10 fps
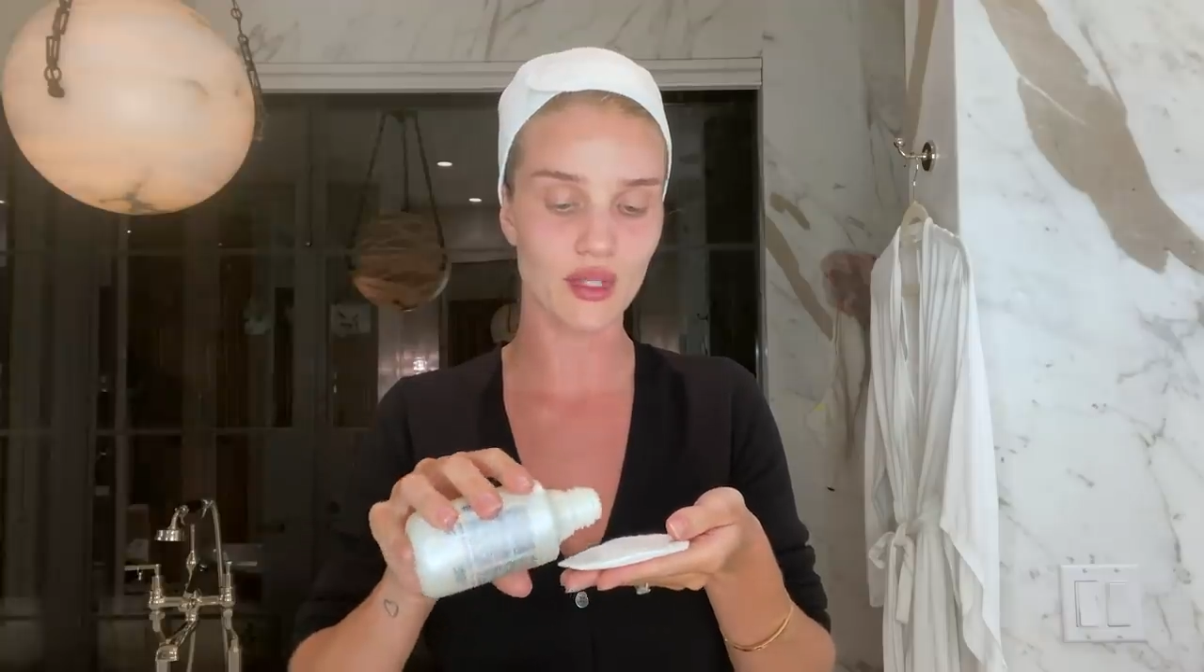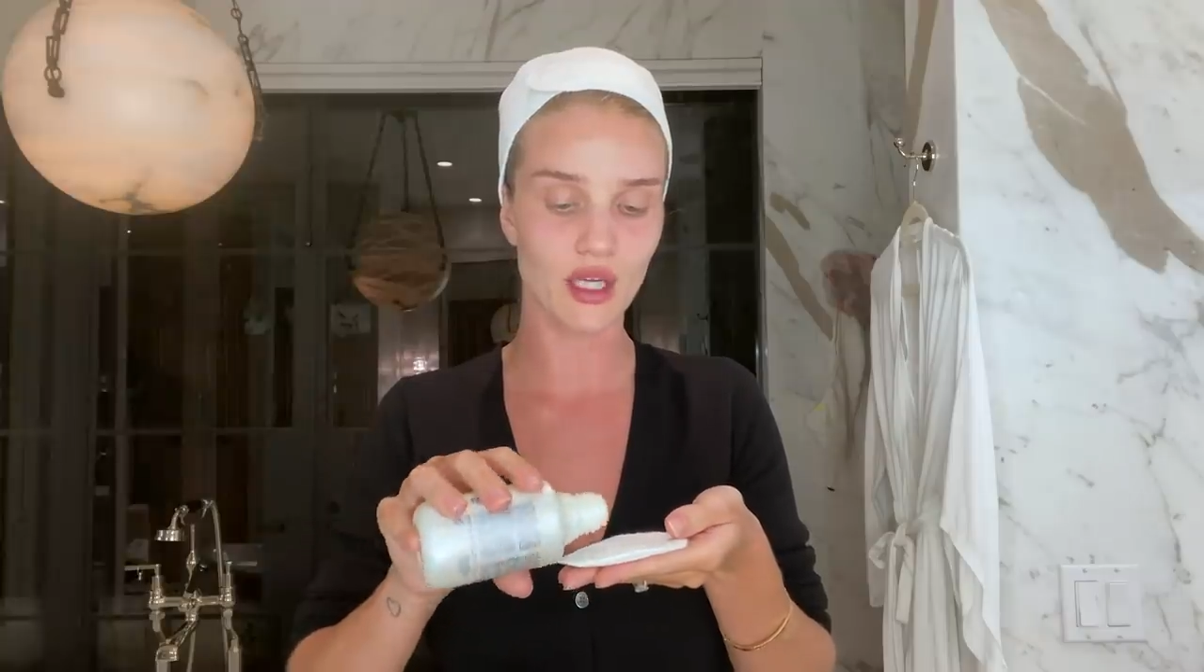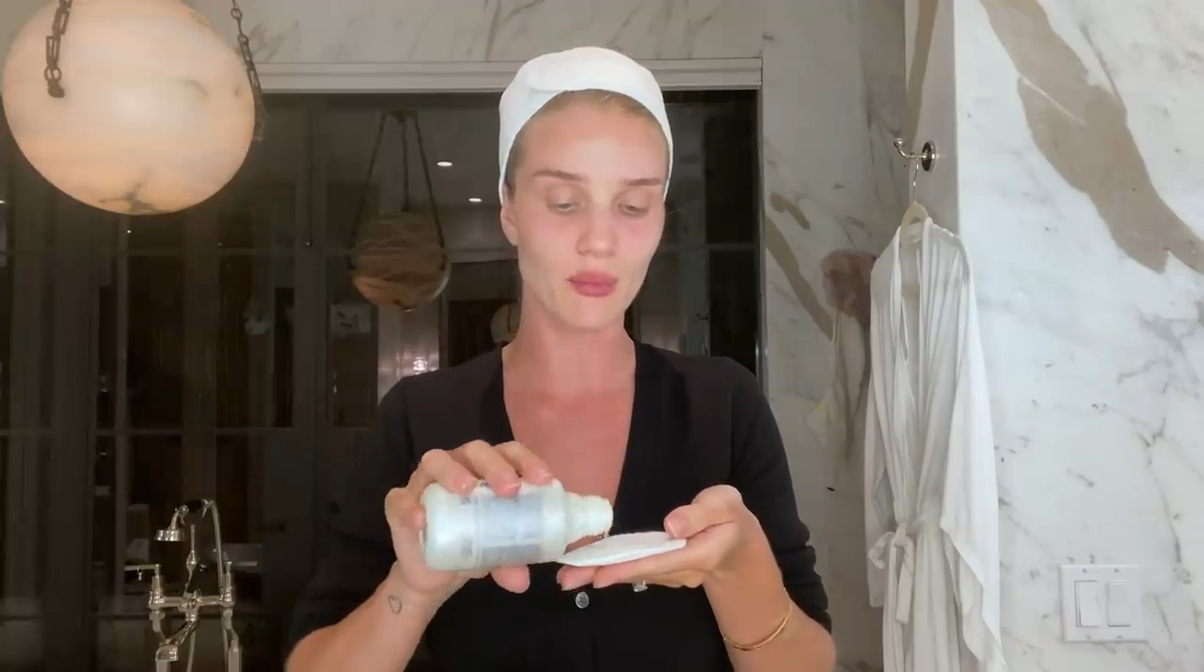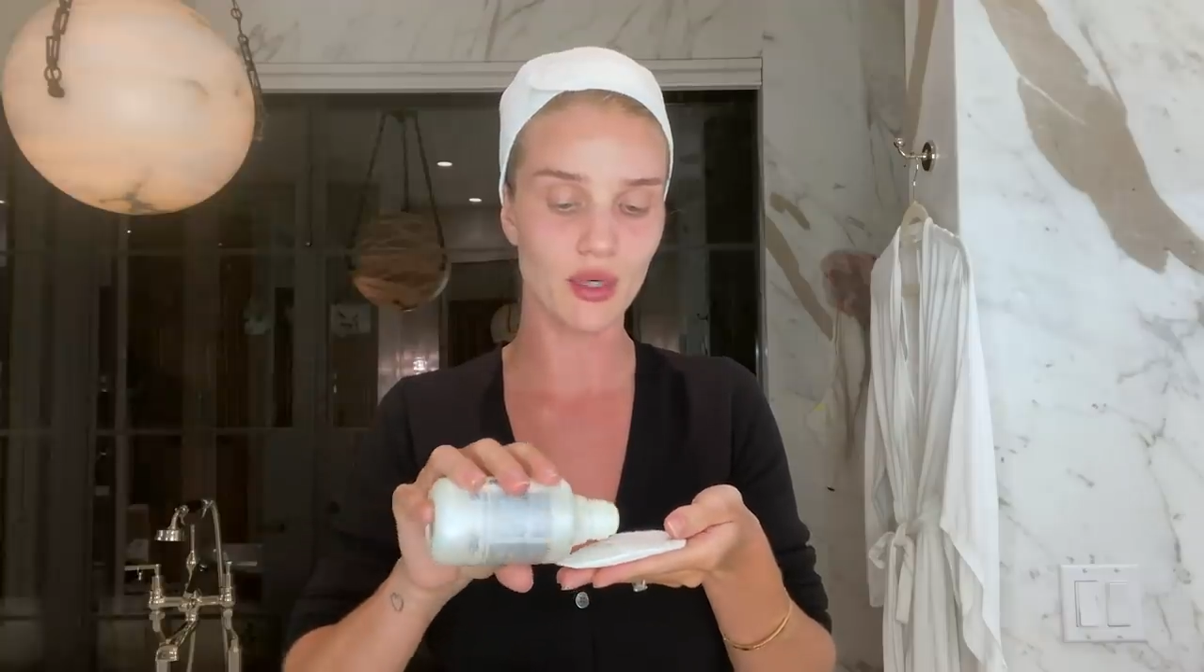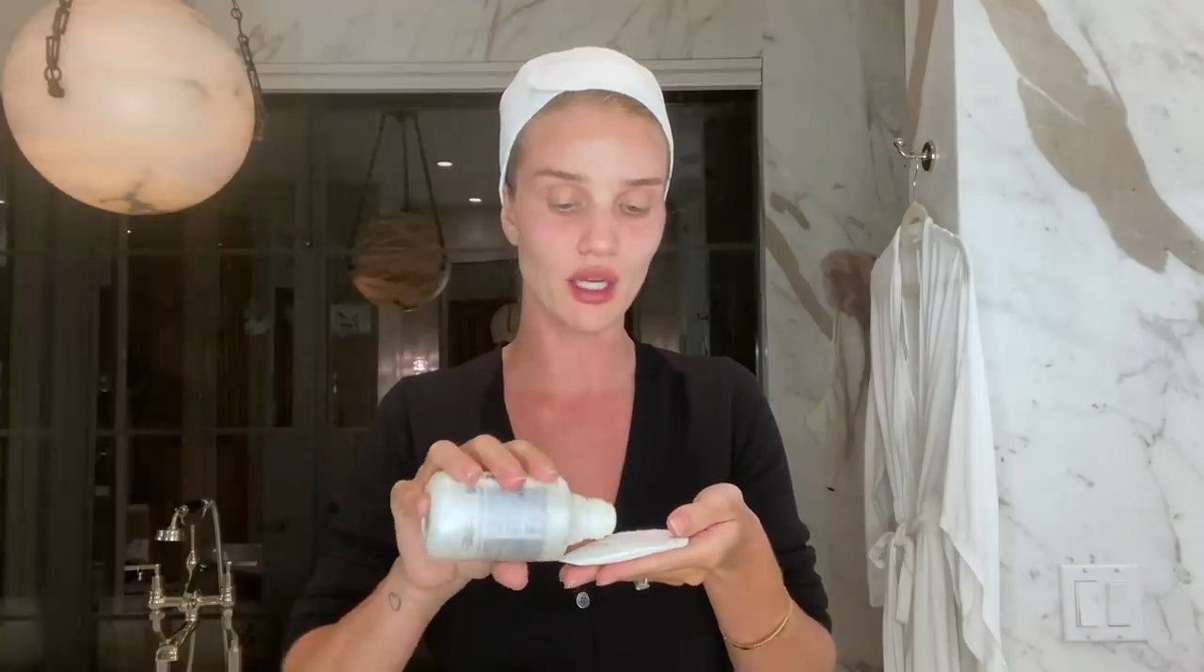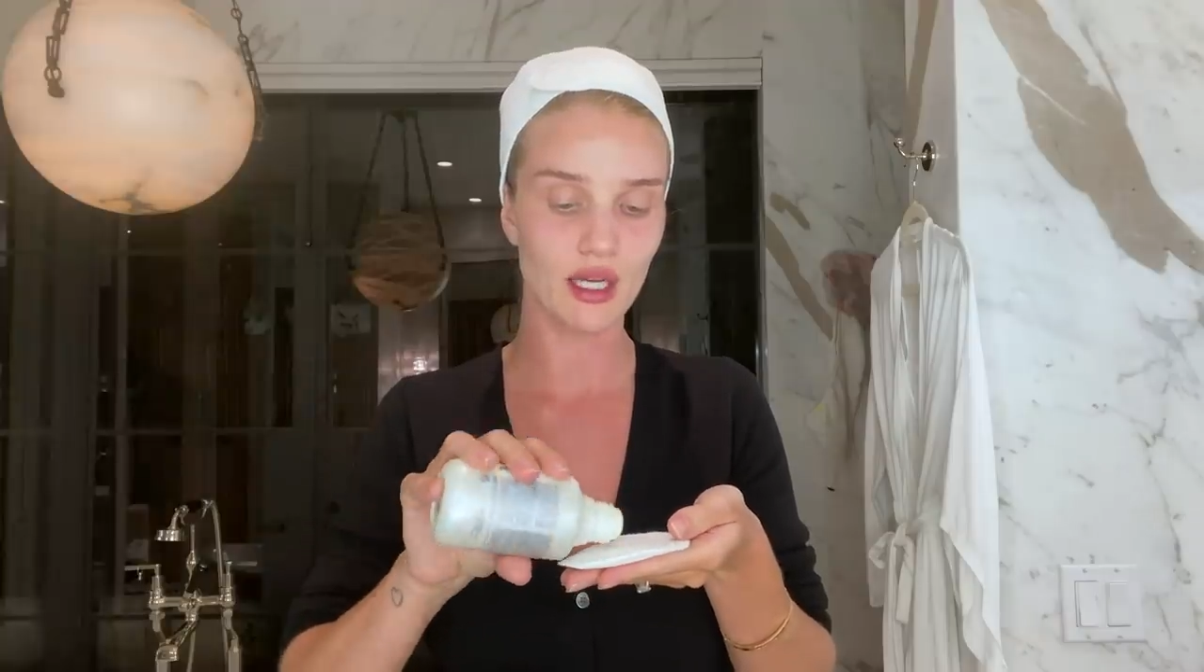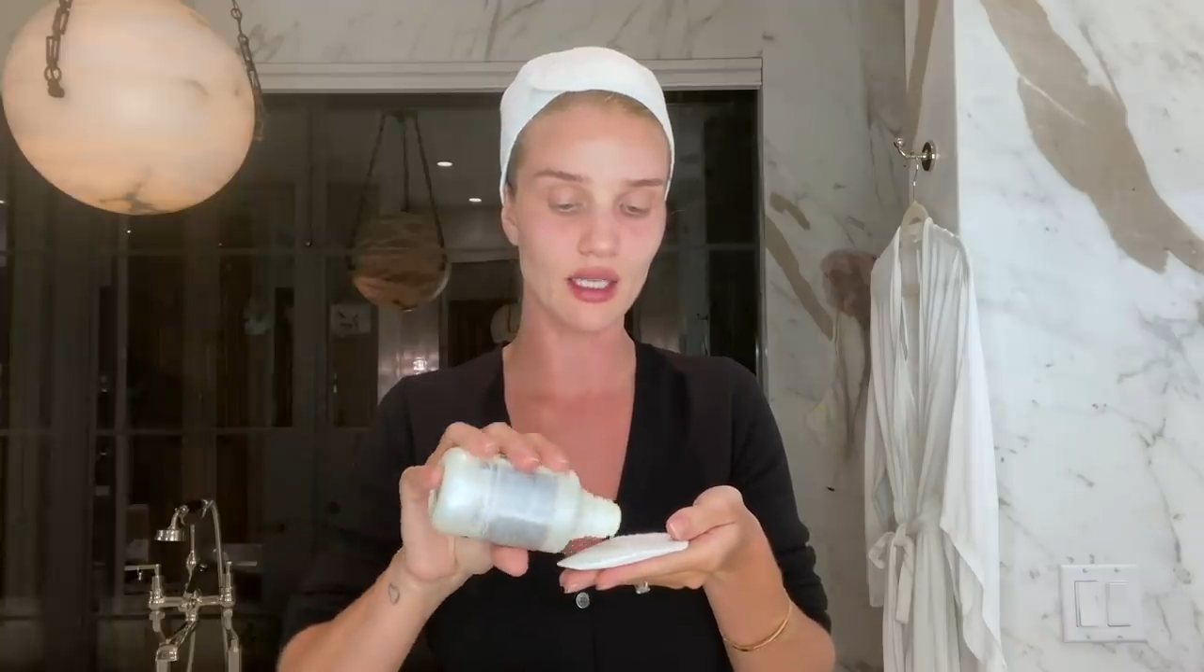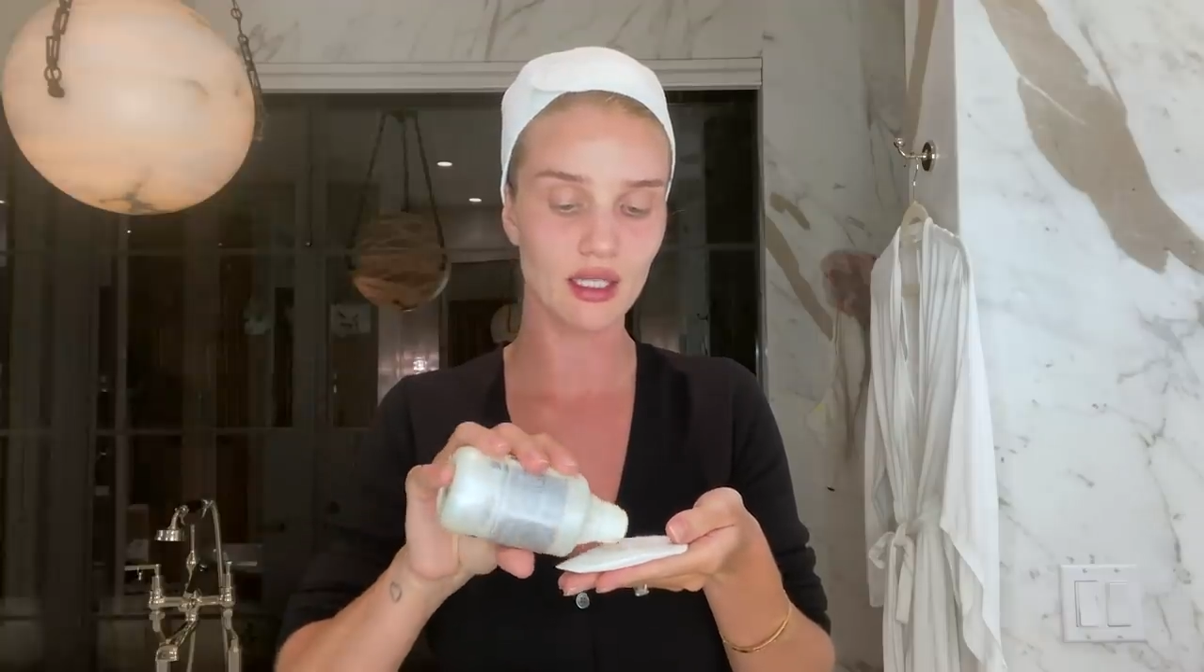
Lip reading: but I apply a